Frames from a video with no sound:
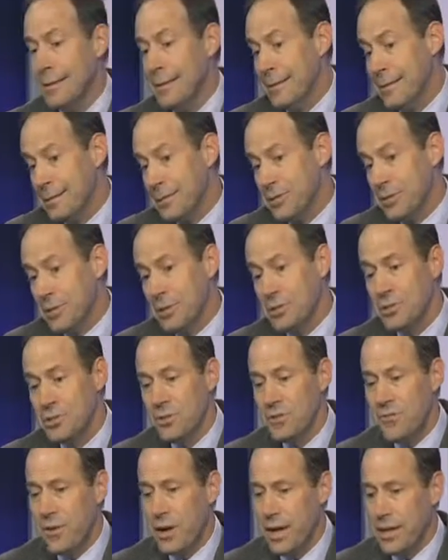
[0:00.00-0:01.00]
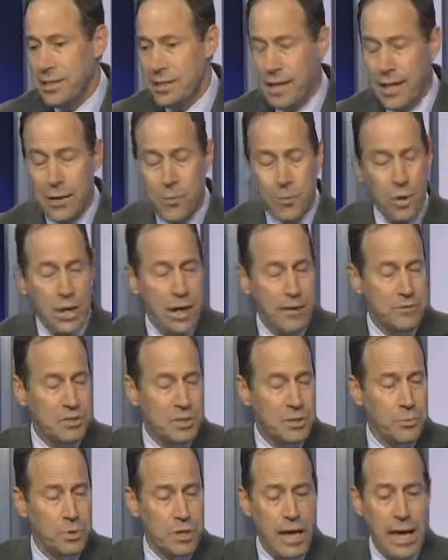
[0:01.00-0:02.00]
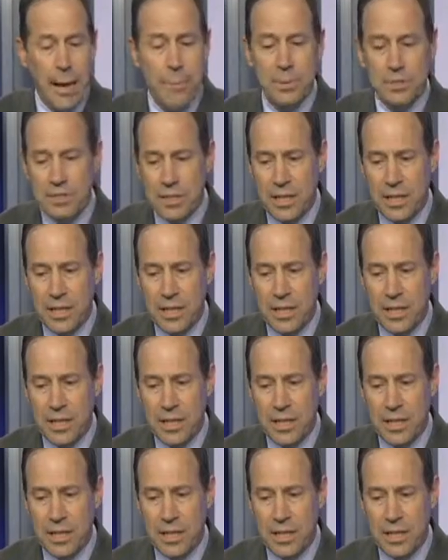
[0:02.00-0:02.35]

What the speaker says: The circuits are divided now. We'll have to see what happens.